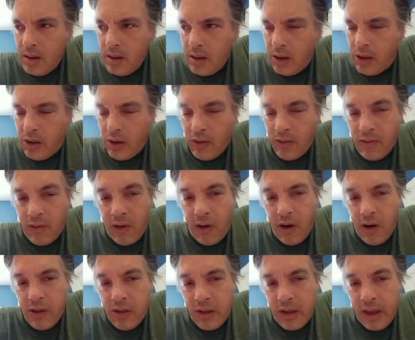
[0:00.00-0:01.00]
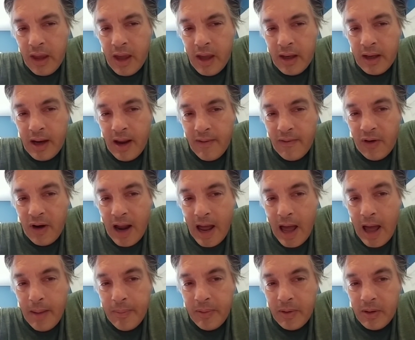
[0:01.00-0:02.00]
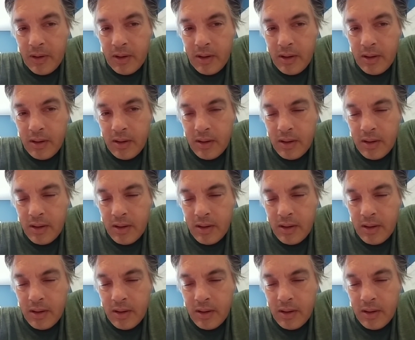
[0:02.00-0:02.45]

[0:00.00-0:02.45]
Silverhearts gig never happened.